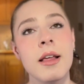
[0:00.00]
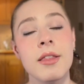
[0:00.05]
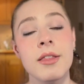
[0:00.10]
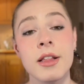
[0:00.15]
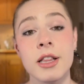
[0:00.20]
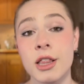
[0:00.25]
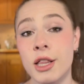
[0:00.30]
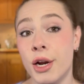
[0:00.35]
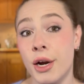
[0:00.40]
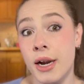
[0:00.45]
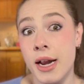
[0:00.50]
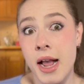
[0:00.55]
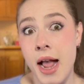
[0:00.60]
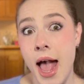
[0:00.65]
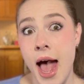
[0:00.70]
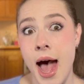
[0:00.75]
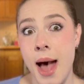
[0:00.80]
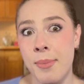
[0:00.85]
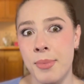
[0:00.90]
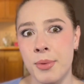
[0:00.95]
the learning
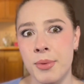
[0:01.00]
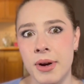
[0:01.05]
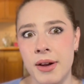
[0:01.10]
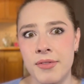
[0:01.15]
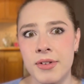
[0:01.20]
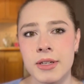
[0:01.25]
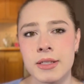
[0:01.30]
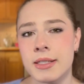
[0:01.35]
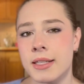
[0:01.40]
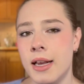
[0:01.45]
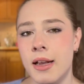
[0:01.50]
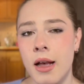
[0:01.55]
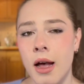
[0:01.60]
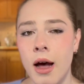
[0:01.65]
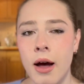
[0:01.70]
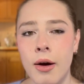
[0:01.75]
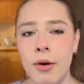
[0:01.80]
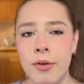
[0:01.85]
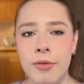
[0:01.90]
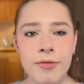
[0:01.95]
app or whatever, it's like,
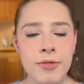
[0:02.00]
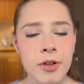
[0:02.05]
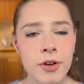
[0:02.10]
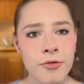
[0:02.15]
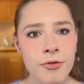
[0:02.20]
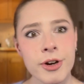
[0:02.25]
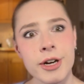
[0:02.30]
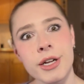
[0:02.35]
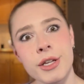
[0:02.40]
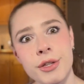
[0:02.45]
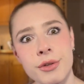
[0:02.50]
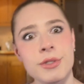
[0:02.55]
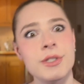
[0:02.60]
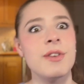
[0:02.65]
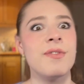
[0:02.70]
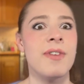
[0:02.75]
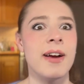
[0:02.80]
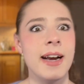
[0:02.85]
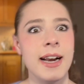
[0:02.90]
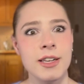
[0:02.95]
oh, feel free to use a
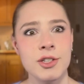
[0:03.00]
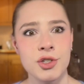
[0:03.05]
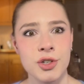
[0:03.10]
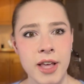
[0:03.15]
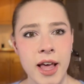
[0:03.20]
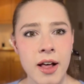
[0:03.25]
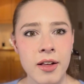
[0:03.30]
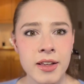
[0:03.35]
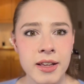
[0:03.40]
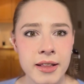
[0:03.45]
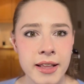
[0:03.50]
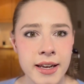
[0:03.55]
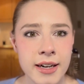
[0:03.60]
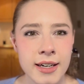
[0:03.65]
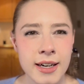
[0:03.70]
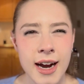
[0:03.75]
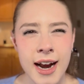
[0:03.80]
financial calculator.